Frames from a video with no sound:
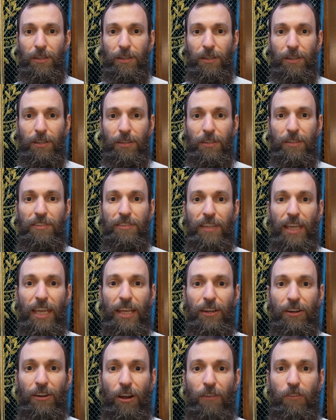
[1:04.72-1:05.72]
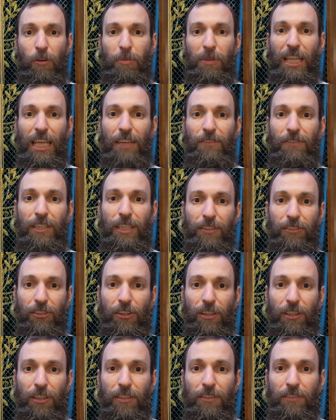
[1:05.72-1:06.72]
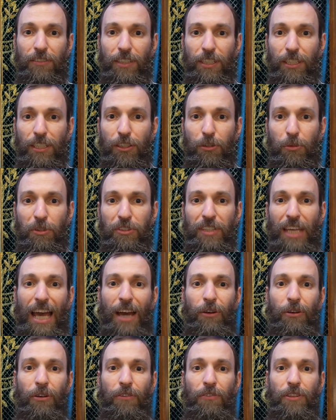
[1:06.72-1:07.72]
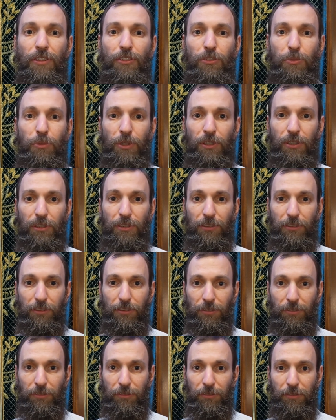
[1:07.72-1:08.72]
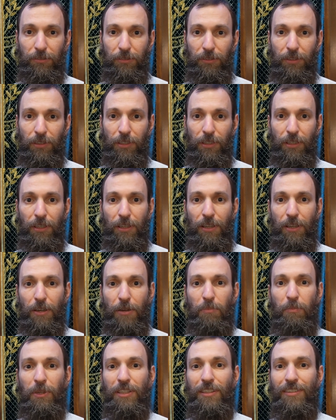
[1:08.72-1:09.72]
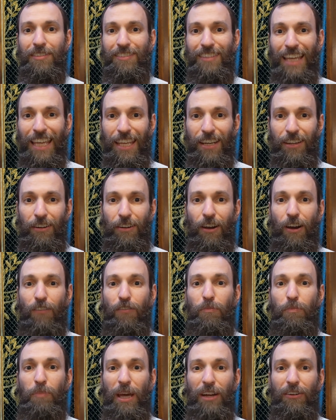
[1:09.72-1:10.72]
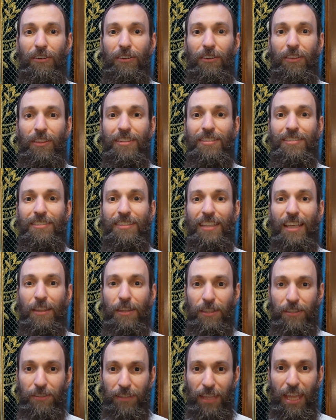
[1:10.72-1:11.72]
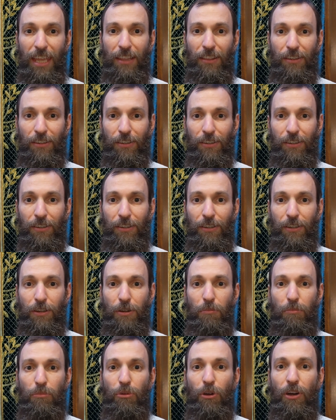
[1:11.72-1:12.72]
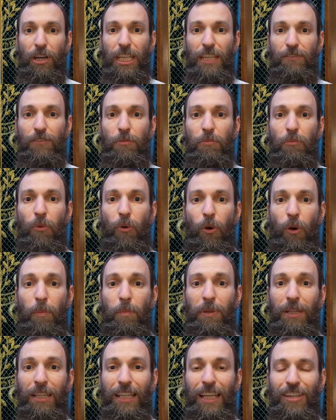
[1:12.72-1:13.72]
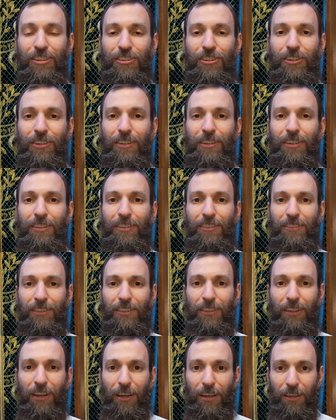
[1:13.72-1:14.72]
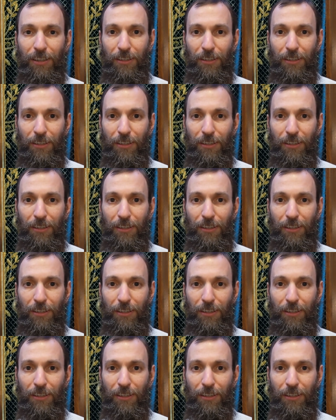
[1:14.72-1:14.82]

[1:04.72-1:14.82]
The Seder of Rabbi Levi Yitzchak this year was out of this world, but the Seder of Beryl the tailor brought even more pleasure to God.